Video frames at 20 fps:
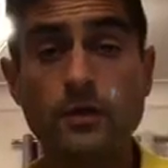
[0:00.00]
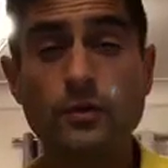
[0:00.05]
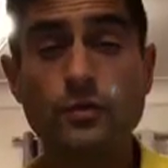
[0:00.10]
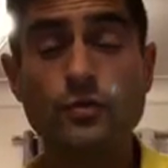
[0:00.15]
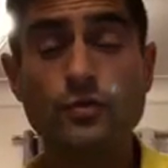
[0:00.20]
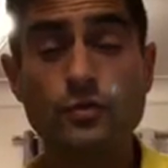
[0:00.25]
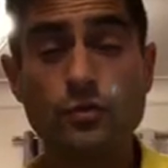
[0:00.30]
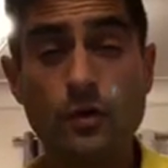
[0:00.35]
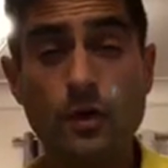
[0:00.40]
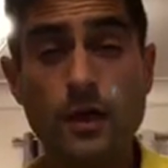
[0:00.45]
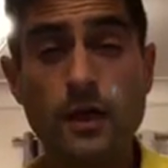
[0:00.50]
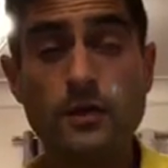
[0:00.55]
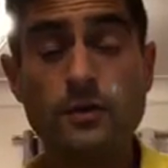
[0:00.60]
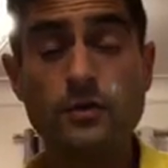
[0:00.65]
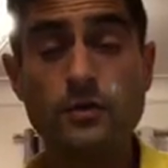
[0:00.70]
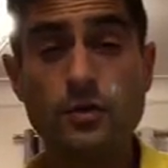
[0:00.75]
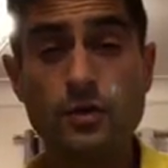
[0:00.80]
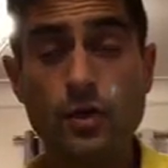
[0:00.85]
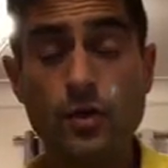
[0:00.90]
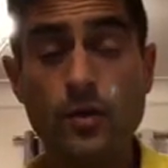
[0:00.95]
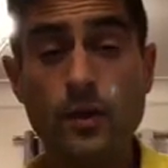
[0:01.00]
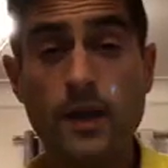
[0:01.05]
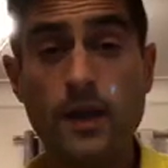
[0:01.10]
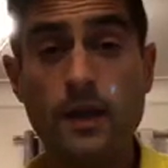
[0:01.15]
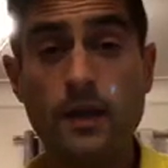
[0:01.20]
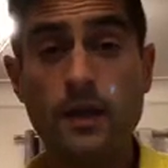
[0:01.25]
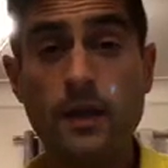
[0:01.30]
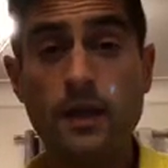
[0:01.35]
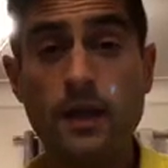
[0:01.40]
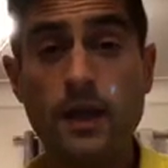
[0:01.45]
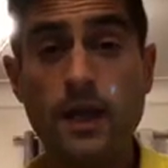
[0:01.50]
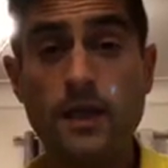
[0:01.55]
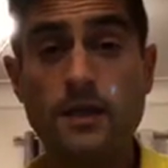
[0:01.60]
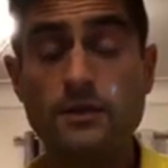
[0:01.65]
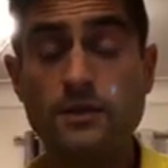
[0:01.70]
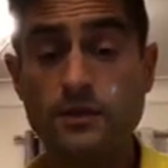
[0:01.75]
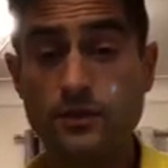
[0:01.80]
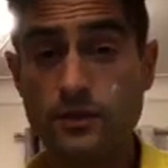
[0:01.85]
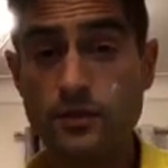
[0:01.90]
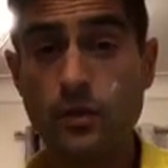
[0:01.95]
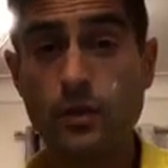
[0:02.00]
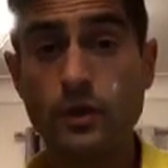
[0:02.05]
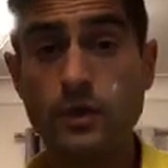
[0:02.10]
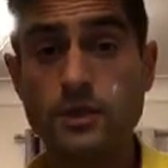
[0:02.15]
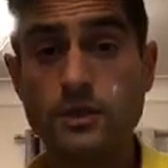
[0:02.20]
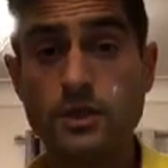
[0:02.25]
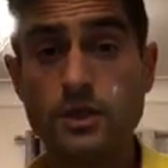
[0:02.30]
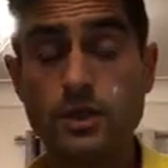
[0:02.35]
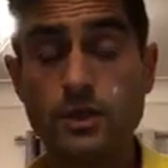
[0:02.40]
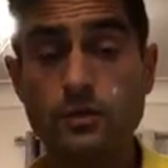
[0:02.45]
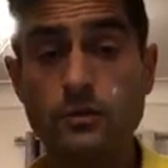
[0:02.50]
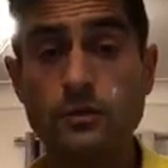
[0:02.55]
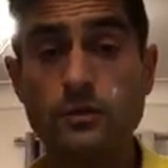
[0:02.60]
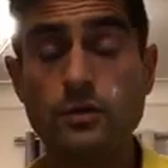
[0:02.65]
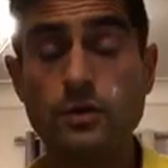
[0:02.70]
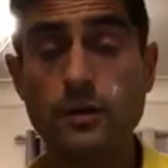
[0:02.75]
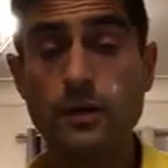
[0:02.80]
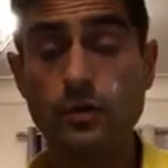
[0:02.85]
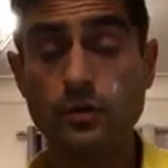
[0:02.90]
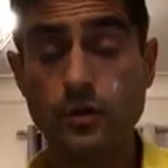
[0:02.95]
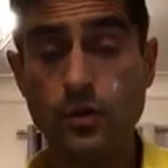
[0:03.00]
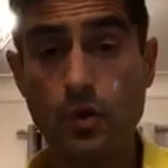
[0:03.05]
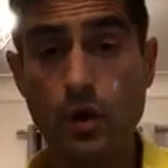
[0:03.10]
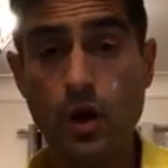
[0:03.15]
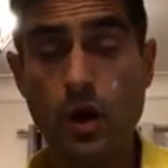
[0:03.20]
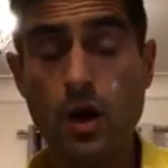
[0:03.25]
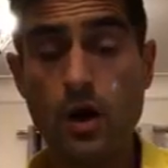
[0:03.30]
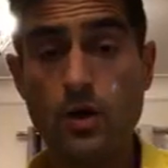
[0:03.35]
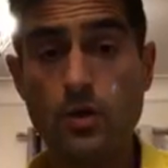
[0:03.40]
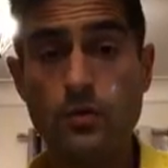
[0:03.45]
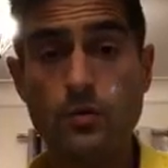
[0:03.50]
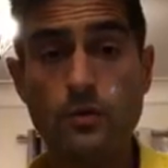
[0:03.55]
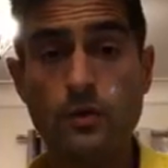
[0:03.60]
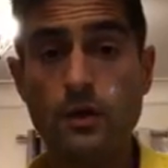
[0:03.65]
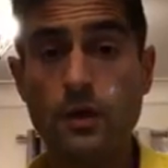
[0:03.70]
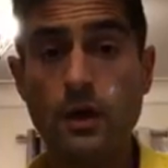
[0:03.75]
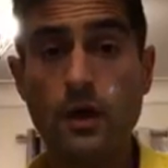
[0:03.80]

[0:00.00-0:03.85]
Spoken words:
try and do it in solitude and do it on your own,